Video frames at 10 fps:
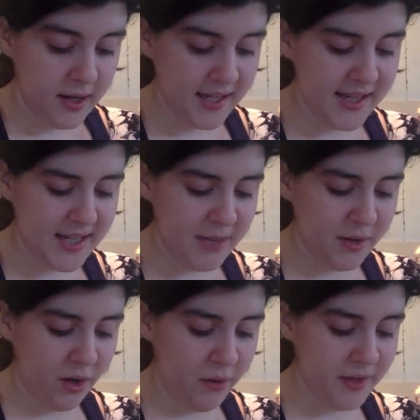And yet he would
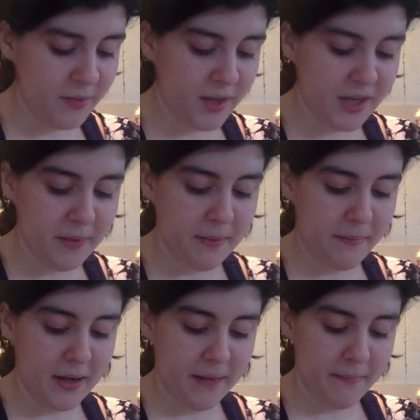always wind up, mu-
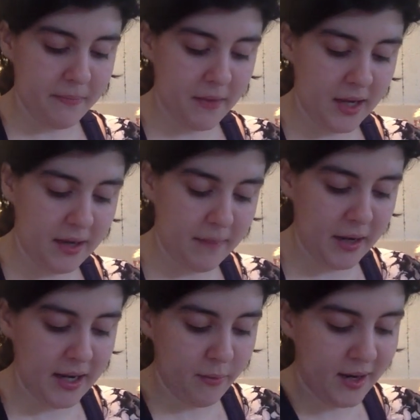
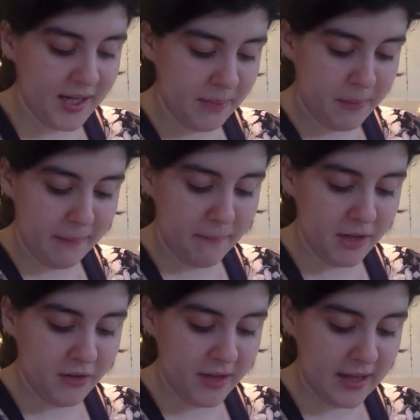wind up by
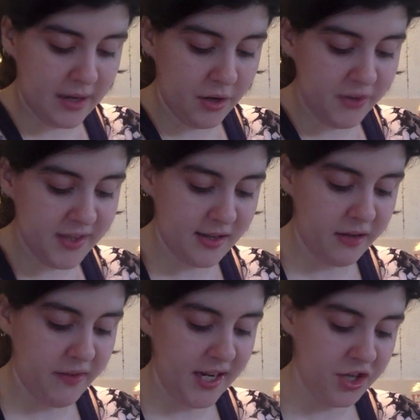muttering that no sister
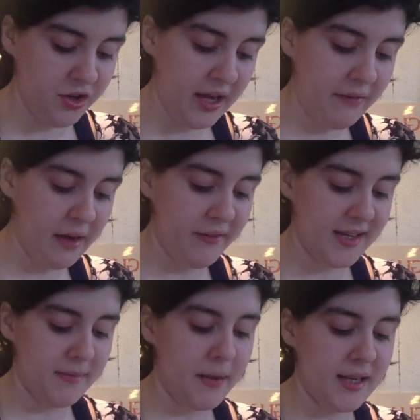of his should ever have
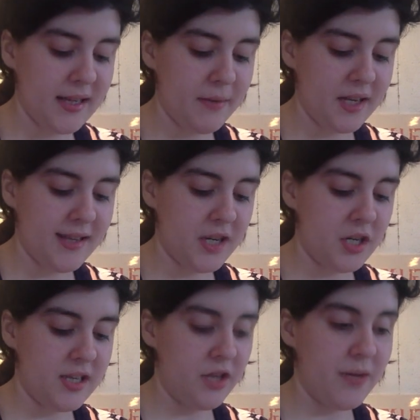accepted such a
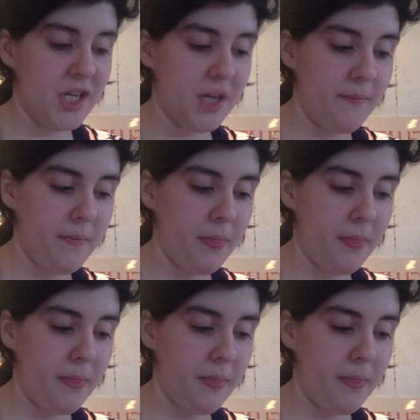situation.